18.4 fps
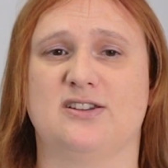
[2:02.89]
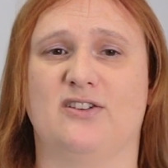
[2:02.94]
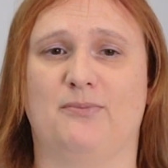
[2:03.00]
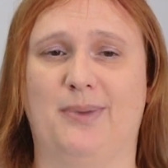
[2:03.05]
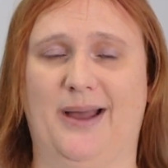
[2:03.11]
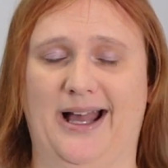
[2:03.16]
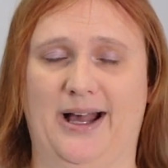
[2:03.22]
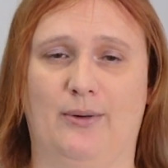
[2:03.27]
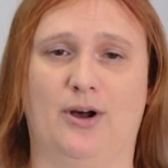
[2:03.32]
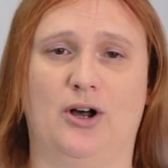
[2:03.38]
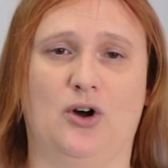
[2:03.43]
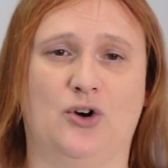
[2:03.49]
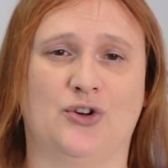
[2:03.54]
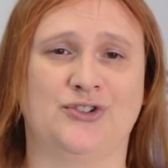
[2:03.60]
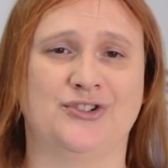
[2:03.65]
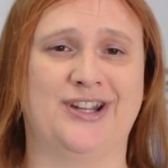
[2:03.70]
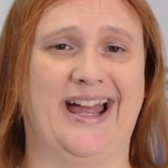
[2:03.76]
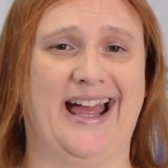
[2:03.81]
of power
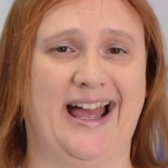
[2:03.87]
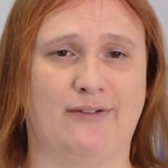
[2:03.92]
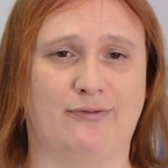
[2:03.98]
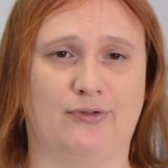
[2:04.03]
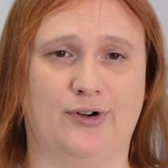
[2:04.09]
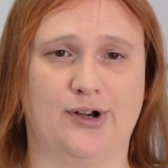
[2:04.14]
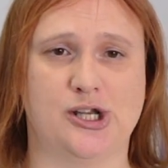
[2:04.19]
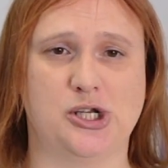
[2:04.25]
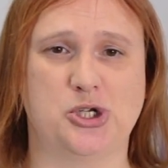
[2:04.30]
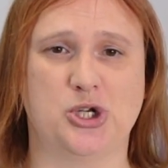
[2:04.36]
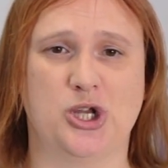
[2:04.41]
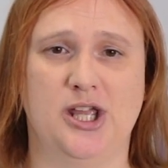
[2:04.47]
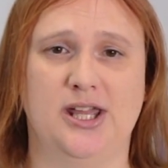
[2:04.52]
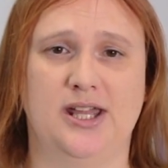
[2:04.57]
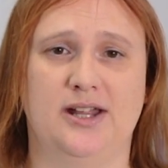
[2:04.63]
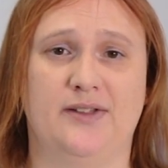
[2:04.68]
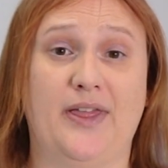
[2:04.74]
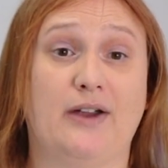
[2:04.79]
on average.
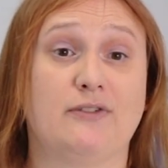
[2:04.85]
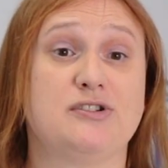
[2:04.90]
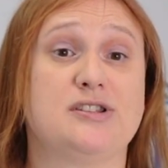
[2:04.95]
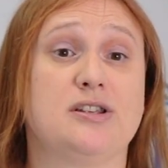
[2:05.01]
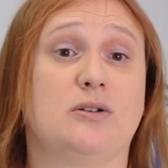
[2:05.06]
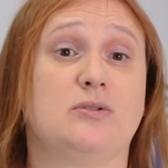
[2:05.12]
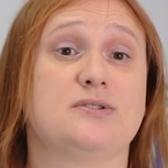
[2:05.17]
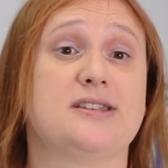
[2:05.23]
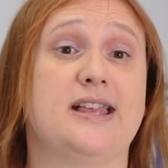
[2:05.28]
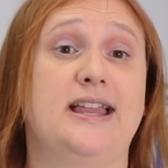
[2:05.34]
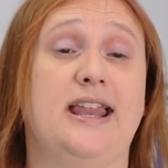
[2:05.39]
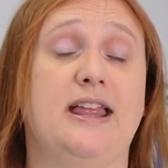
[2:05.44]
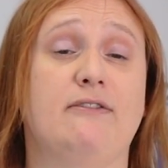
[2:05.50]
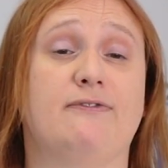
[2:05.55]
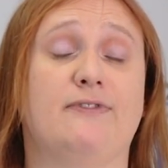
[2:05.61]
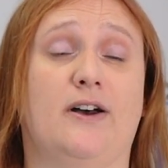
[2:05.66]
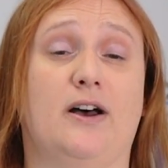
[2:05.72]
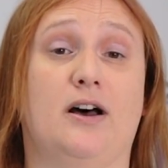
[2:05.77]
That results in a
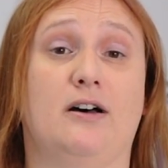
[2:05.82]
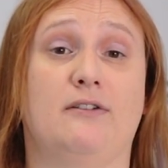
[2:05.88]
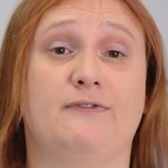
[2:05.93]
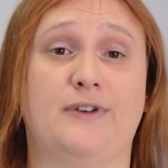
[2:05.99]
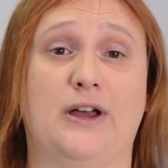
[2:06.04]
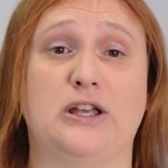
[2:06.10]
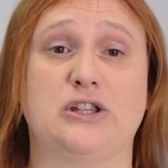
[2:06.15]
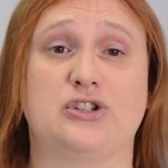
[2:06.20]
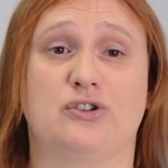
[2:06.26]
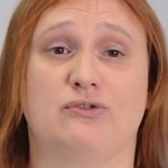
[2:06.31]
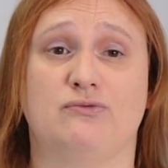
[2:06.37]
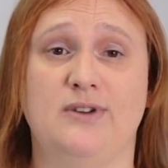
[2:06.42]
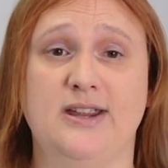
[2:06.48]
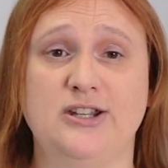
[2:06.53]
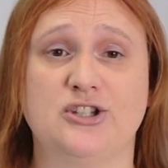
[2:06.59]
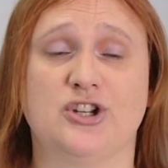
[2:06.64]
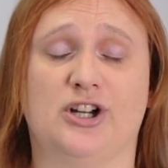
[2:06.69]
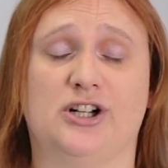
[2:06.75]
far faster
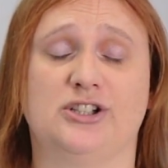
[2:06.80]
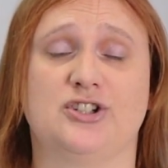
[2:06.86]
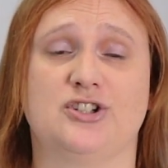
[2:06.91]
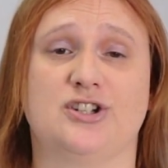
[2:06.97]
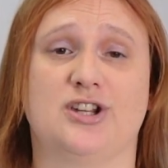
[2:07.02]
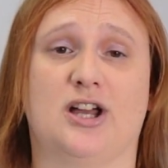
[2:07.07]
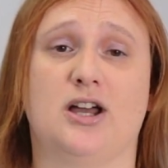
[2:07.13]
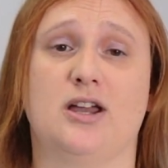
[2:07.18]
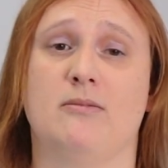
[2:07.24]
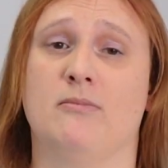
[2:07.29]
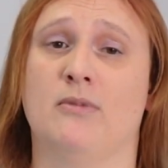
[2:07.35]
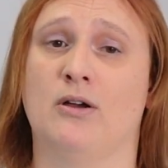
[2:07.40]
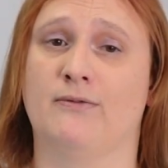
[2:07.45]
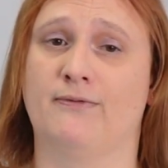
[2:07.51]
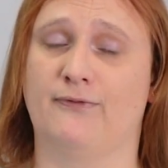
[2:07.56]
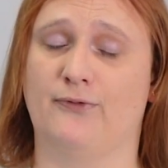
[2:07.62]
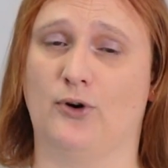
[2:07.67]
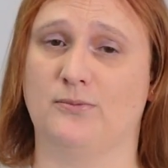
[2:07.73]
recharge time
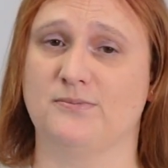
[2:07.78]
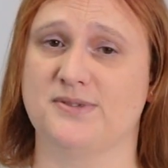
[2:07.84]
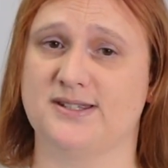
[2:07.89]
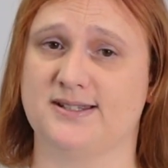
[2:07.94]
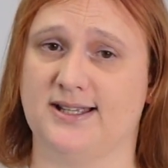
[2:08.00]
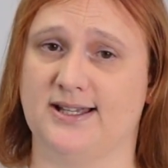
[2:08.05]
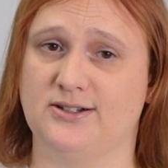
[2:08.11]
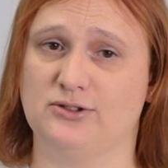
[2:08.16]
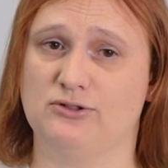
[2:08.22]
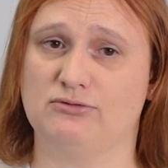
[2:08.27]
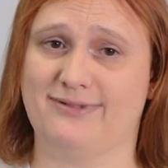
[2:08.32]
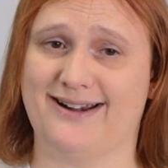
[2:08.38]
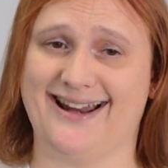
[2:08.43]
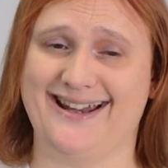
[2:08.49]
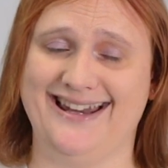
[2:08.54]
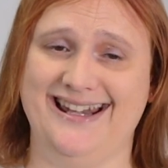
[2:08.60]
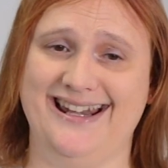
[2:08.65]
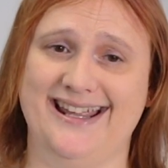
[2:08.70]
from said
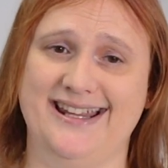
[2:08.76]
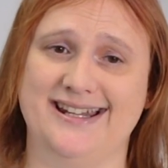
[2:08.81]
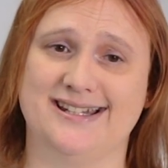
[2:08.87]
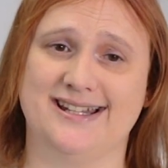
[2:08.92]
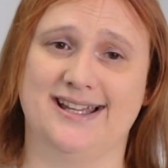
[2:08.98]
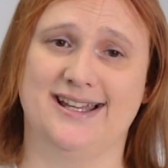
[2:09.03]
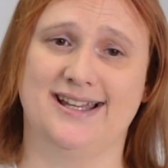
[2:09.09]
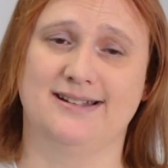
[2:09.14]
granny lead.